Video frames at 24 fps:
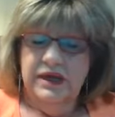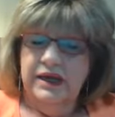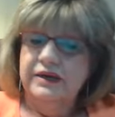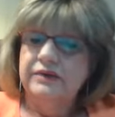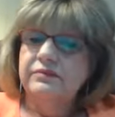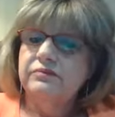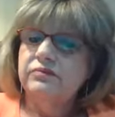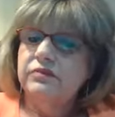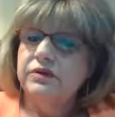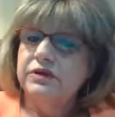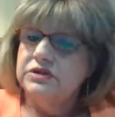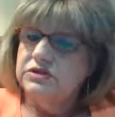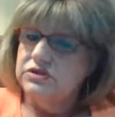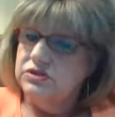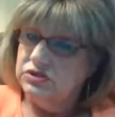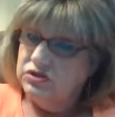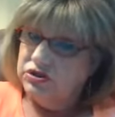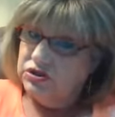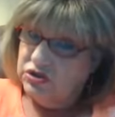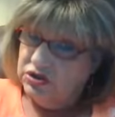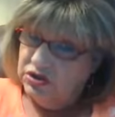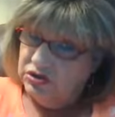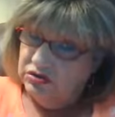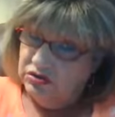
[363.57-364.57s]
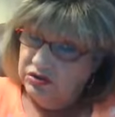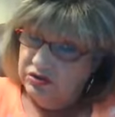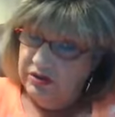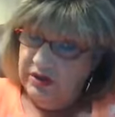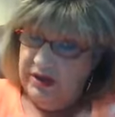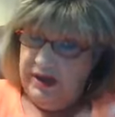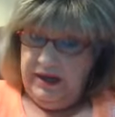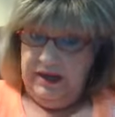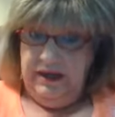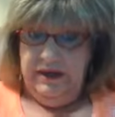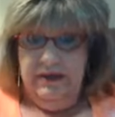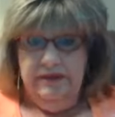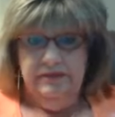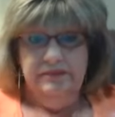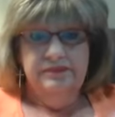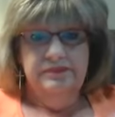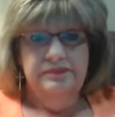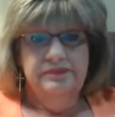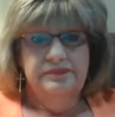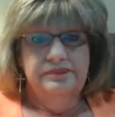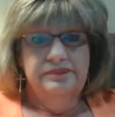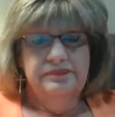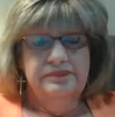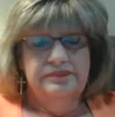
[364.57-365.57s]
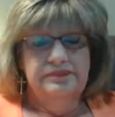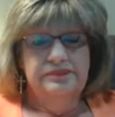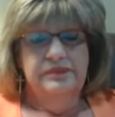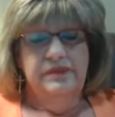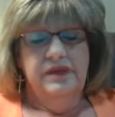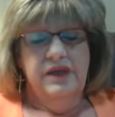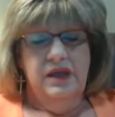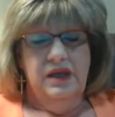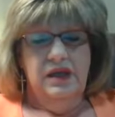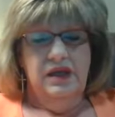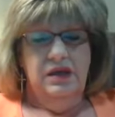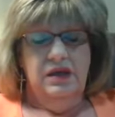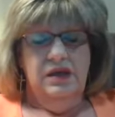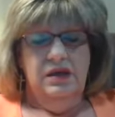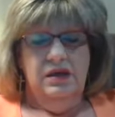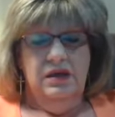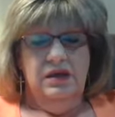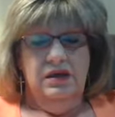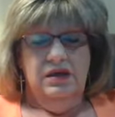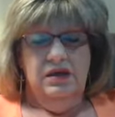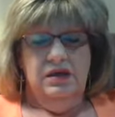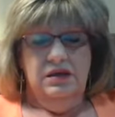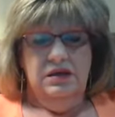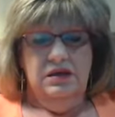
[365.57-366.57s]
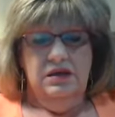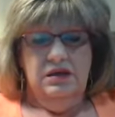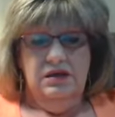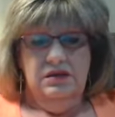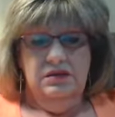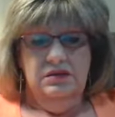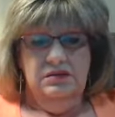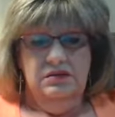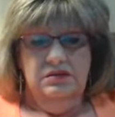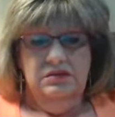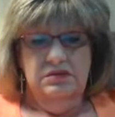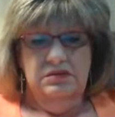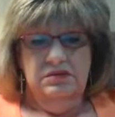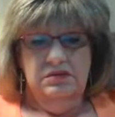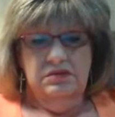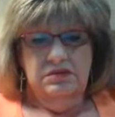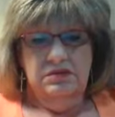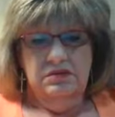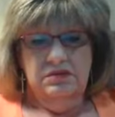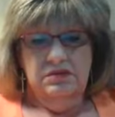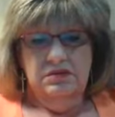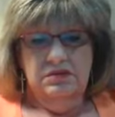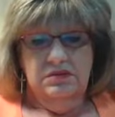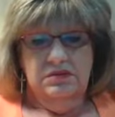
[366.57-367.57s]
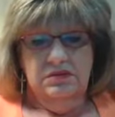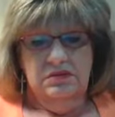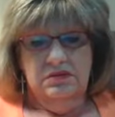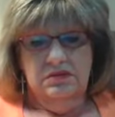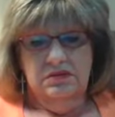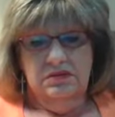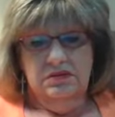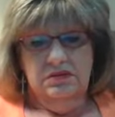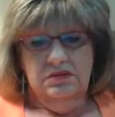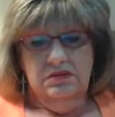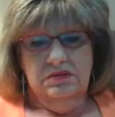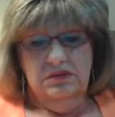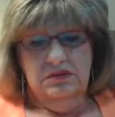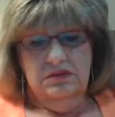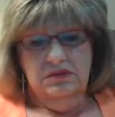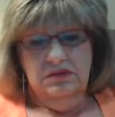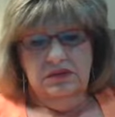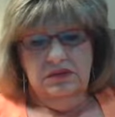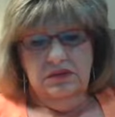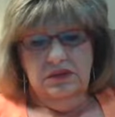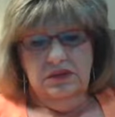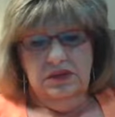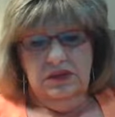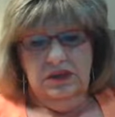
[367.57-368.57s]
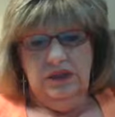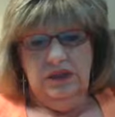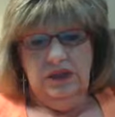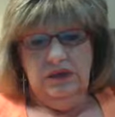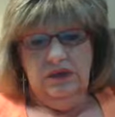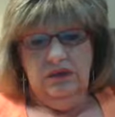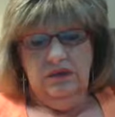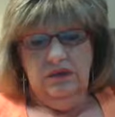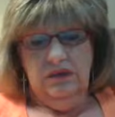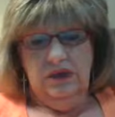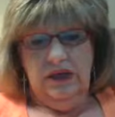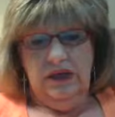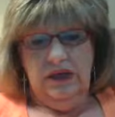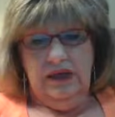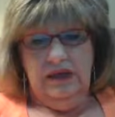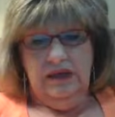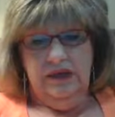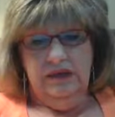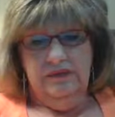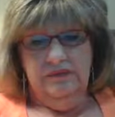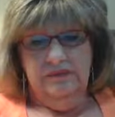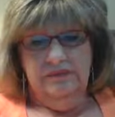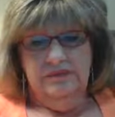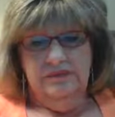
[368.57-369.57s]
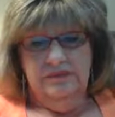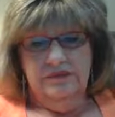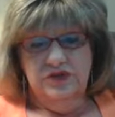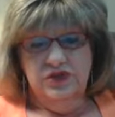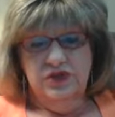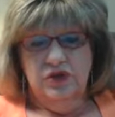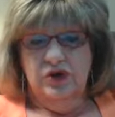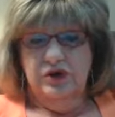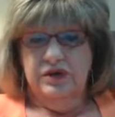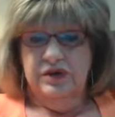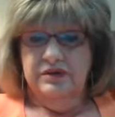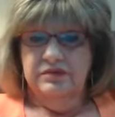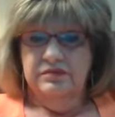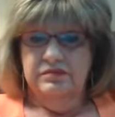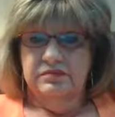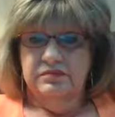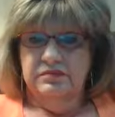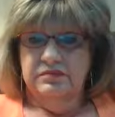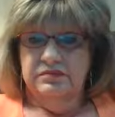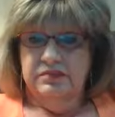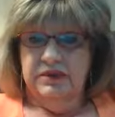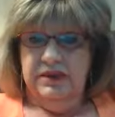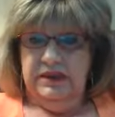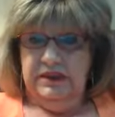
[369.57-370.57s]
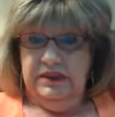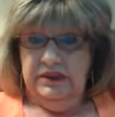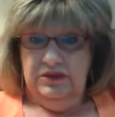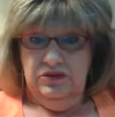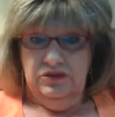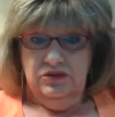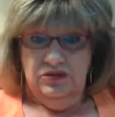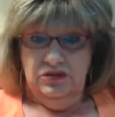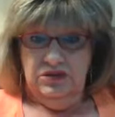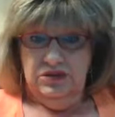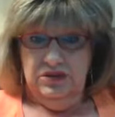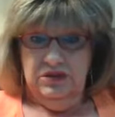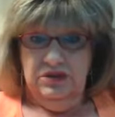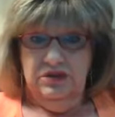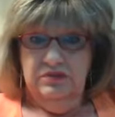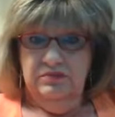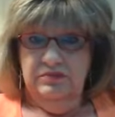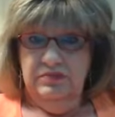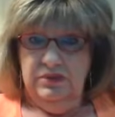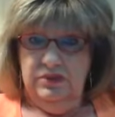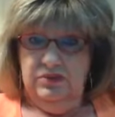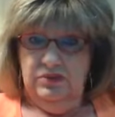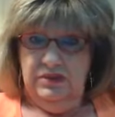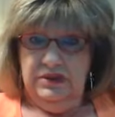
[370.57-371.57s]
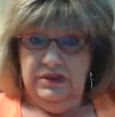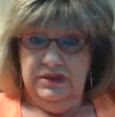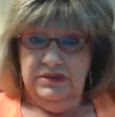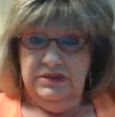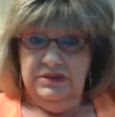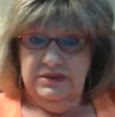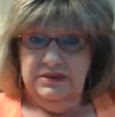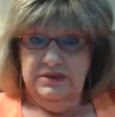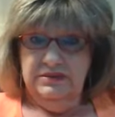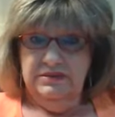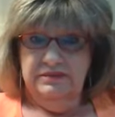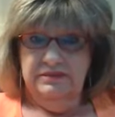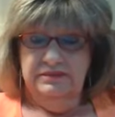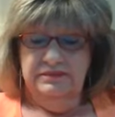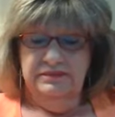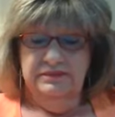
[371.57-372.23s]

I went to junior high, uh, I started being interested in boys.